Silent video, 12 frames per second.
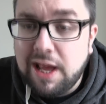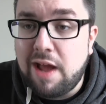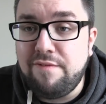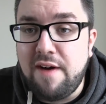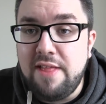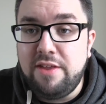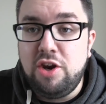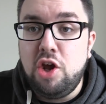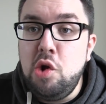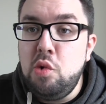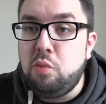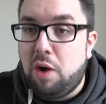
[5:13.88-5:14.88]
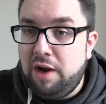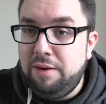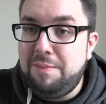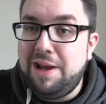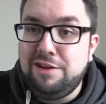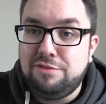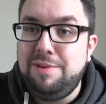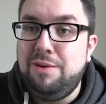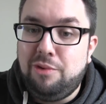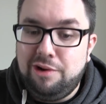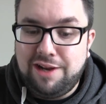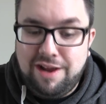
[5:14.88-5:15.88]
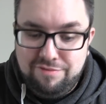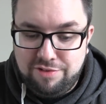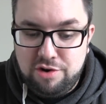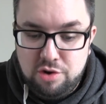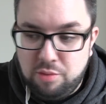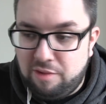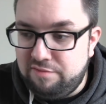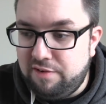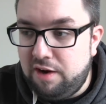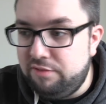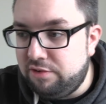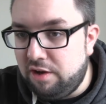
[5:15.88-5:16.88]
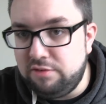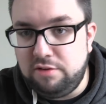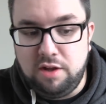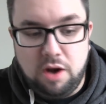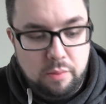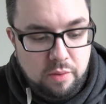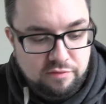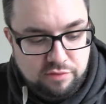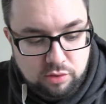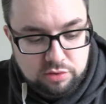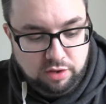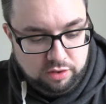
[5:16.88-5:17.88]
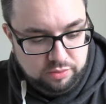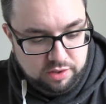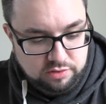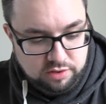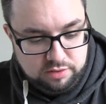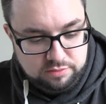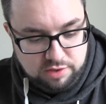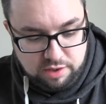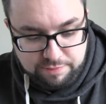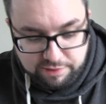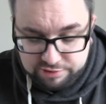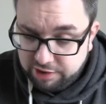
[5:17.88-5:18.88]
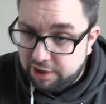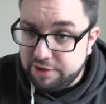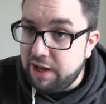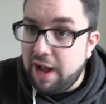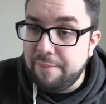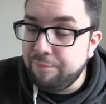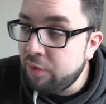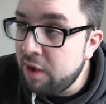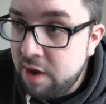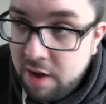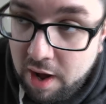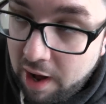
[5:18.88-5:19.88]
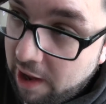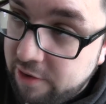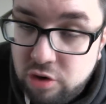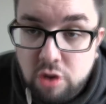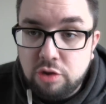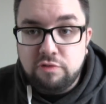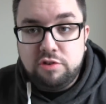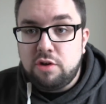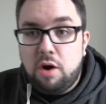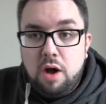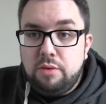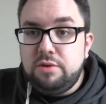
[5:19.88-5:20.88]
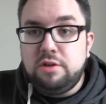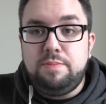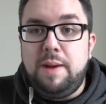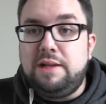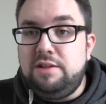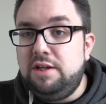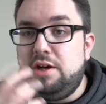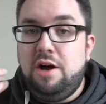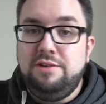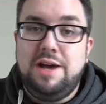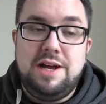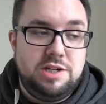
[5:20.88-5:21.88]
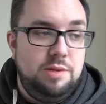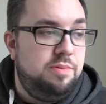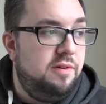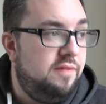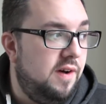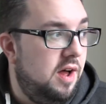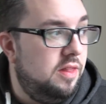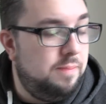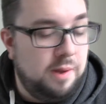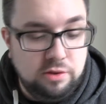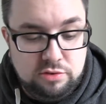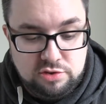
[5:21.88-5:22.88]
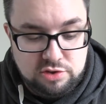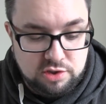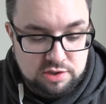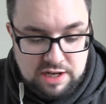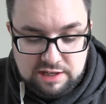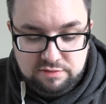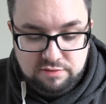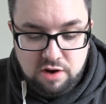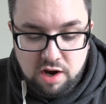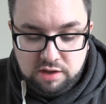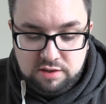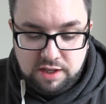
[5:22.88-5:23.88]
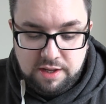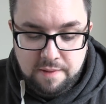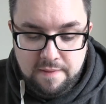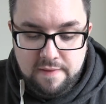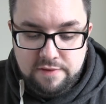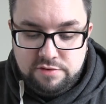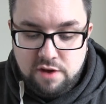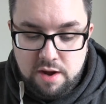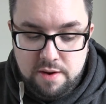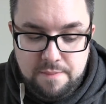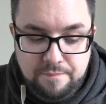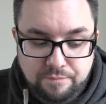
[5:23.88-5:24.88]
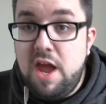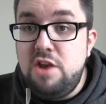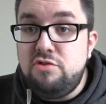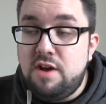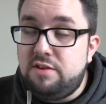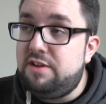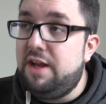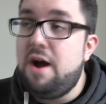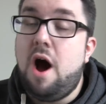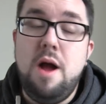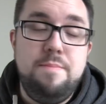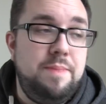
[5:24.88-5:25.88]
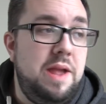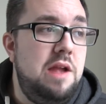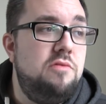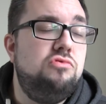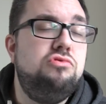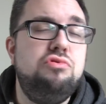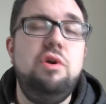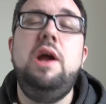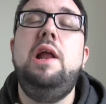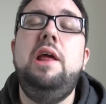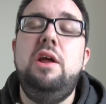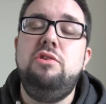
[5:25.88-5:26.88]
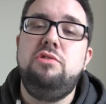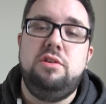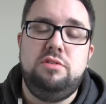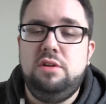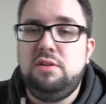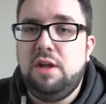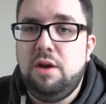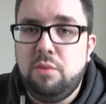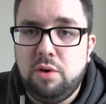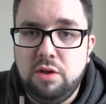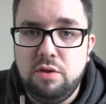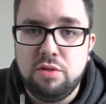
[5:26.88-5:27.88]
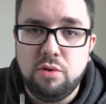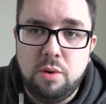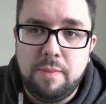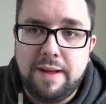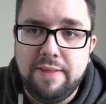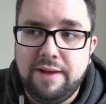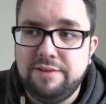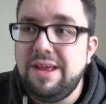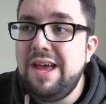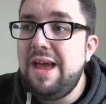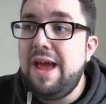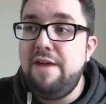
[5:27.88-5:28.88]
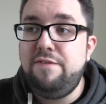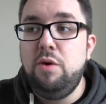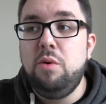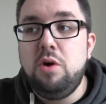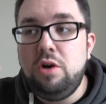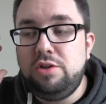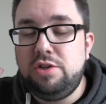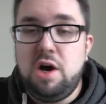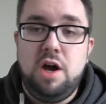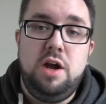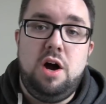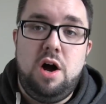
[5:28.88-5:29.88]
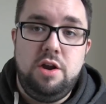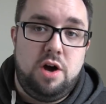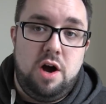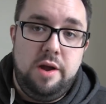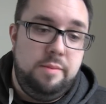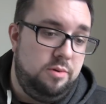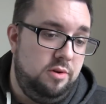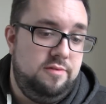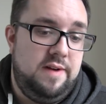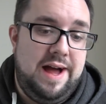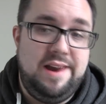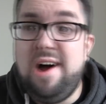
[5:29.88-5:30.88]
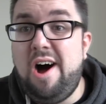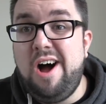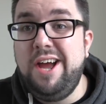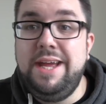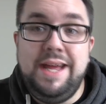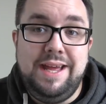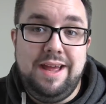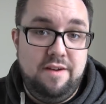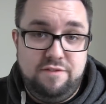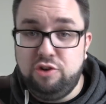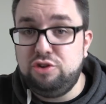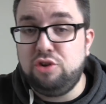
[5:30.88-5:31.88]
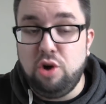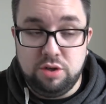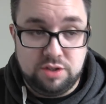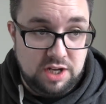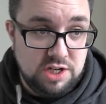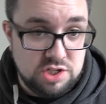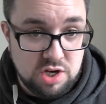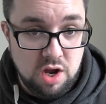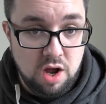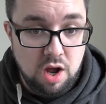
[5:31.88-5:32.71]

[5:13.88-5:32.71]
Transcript: In fact, the new one makes me want to give the new one 5 stars and the old one 4 stars when I drink them side by side. Yeah, not the result I was expecting, guys. I actually prefer the post-sugar tax variety. So, interesting. I'd be really interested to hear what you thought about this. If you are a die-hard Irn-Bru fan, i.e. if you're Scottish.